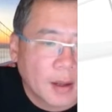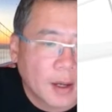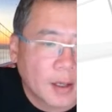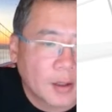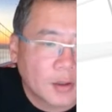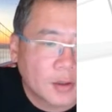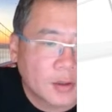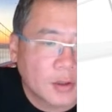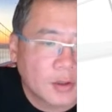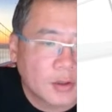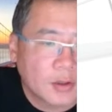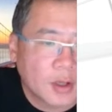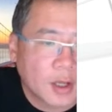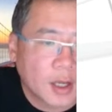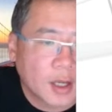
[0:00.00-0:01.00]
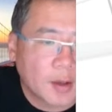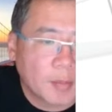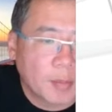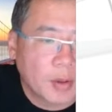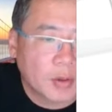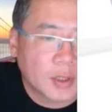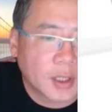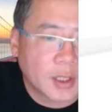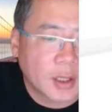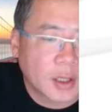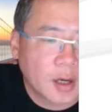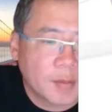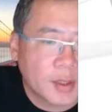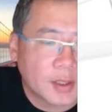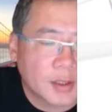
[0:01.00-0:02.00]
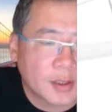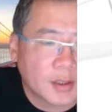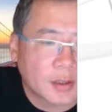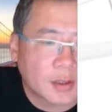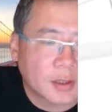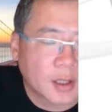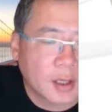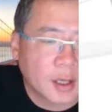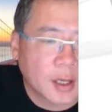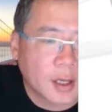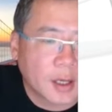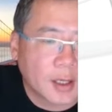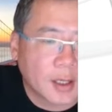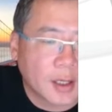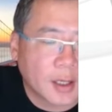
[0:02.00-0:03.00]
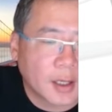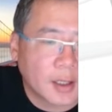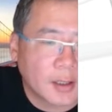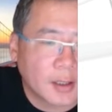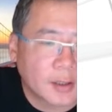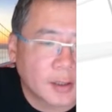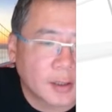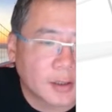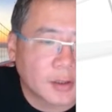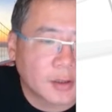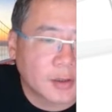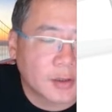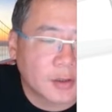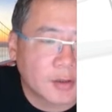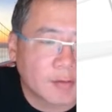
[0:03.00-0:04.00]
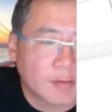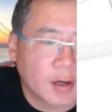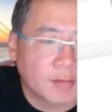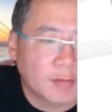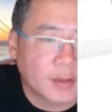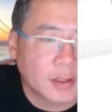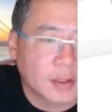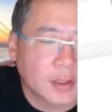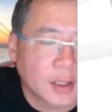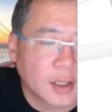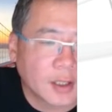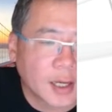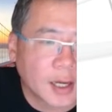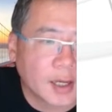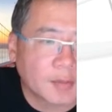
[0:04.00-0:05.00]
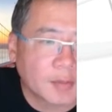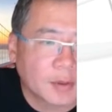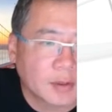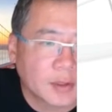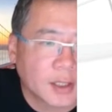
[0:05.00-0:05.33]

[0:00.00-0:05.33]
And also posts and comments is also evolved with the time.